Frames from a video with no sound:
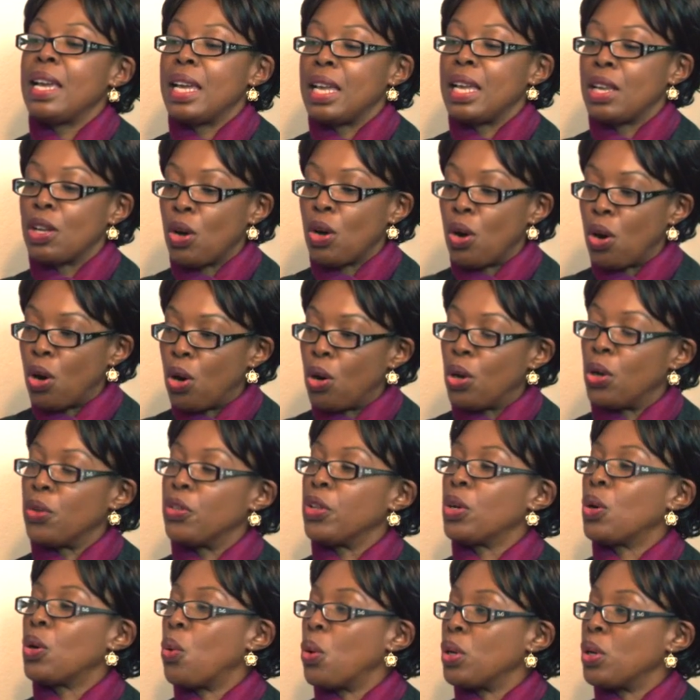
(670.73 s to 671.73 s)
in all
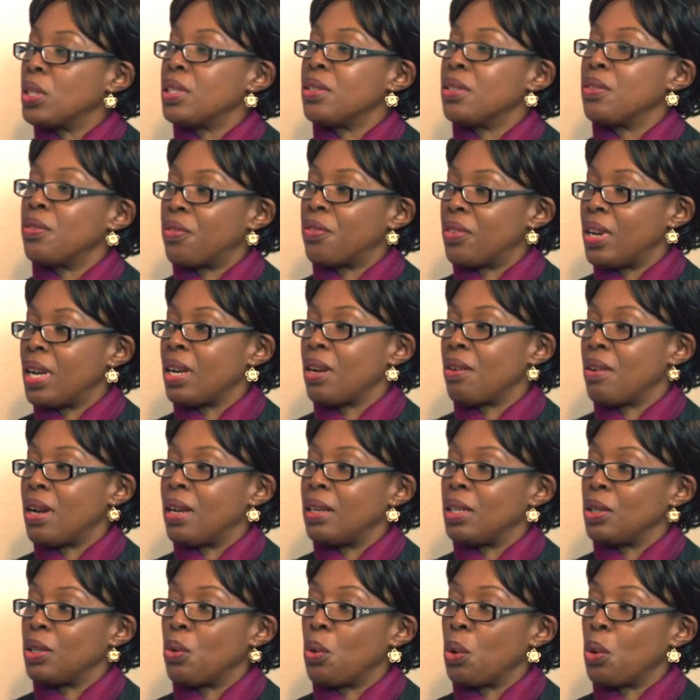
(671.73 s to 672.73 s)
the courts of the Frank
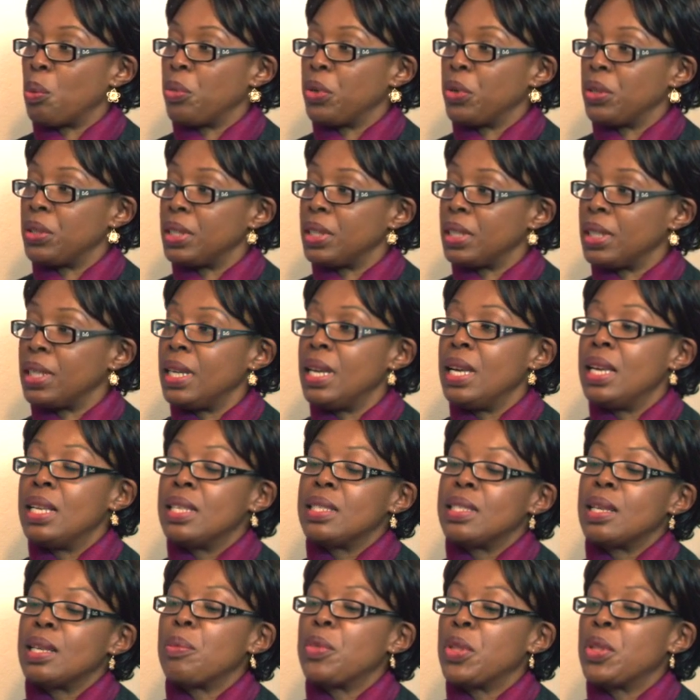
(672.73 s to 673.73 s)
Crowley Court building,
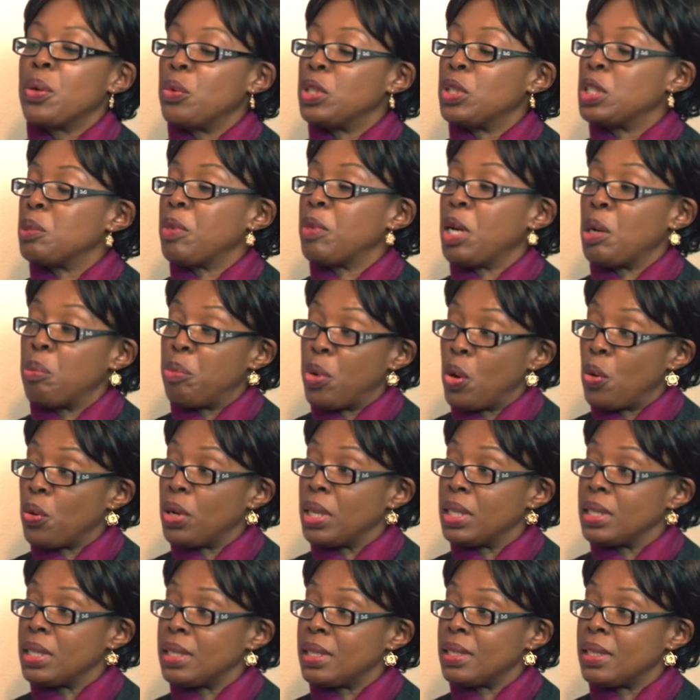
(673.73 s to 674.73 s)
something which my
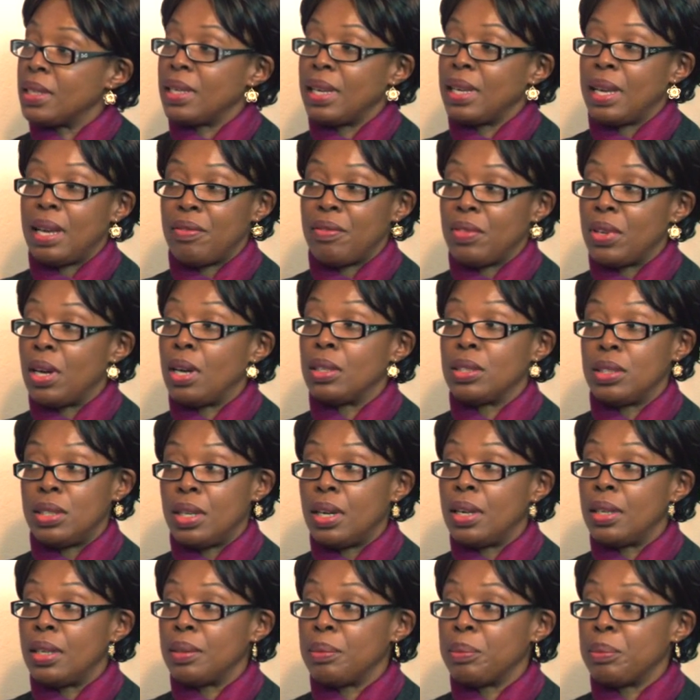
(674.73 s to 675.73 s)
opponents have not
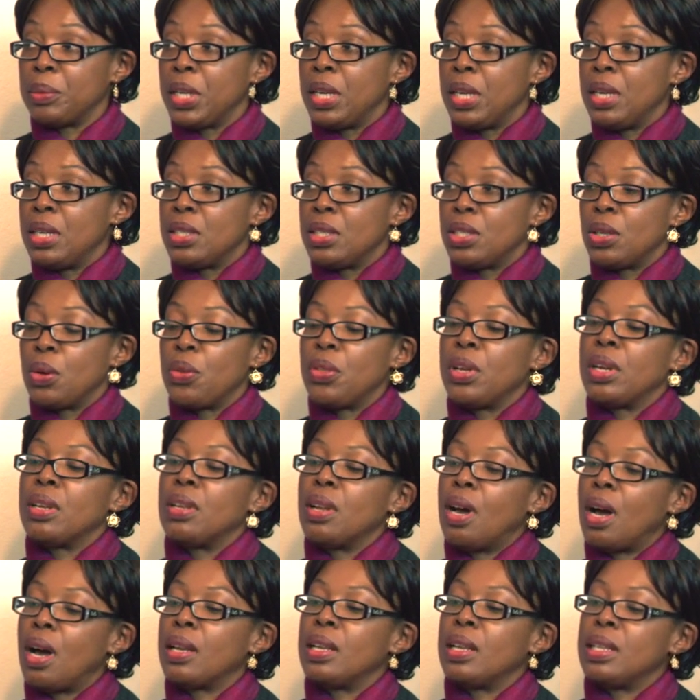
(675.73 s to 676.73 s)
done. So
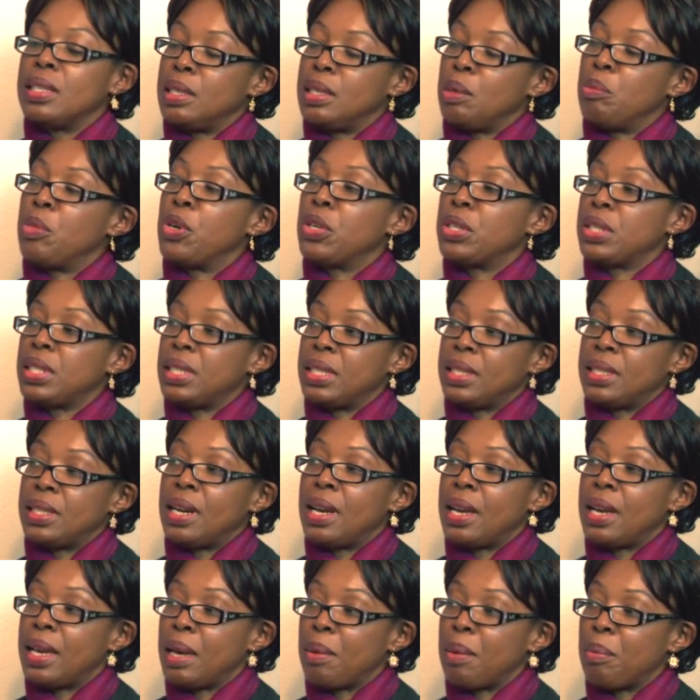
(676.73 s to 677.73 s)
they're not as immersed as
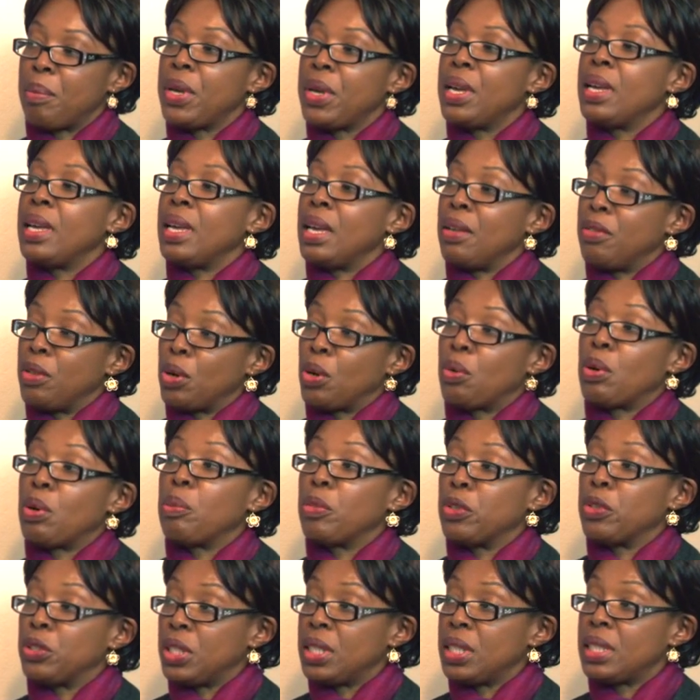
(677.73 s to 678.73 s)
I am in the
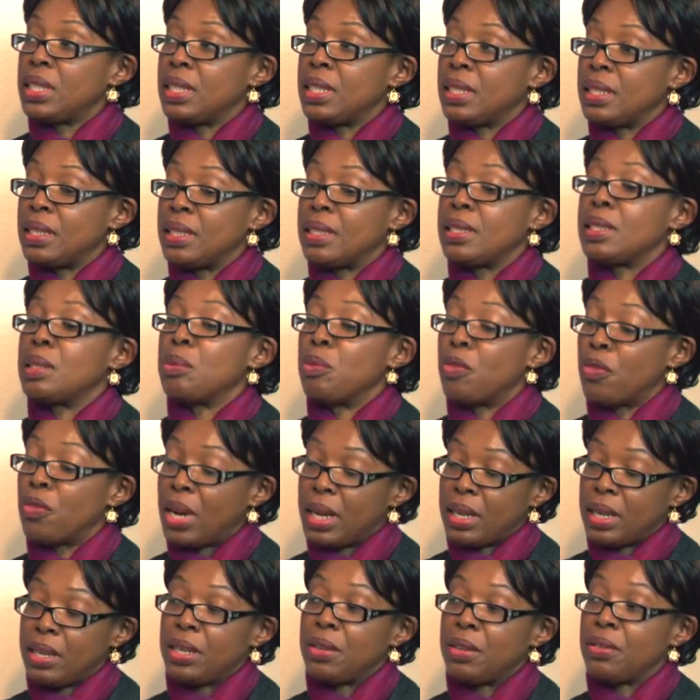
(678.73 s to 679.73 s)
criminal justice system
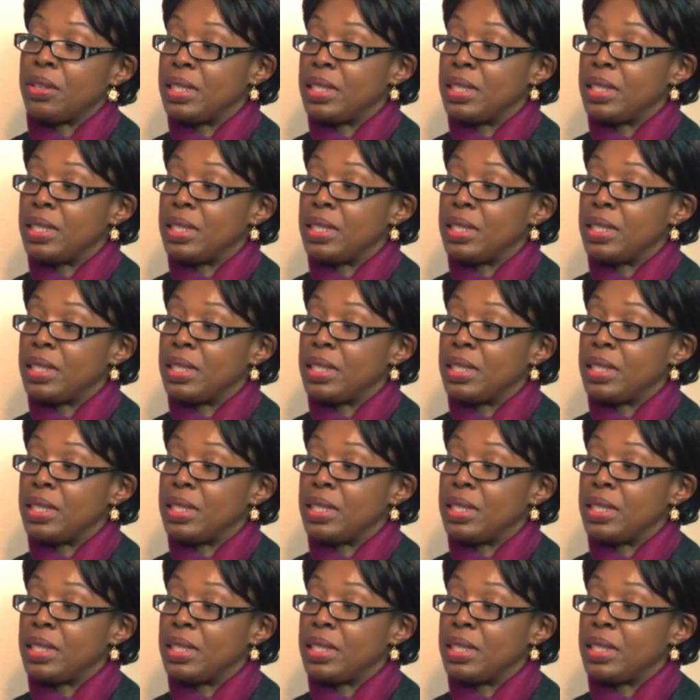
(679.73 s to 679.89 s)
right here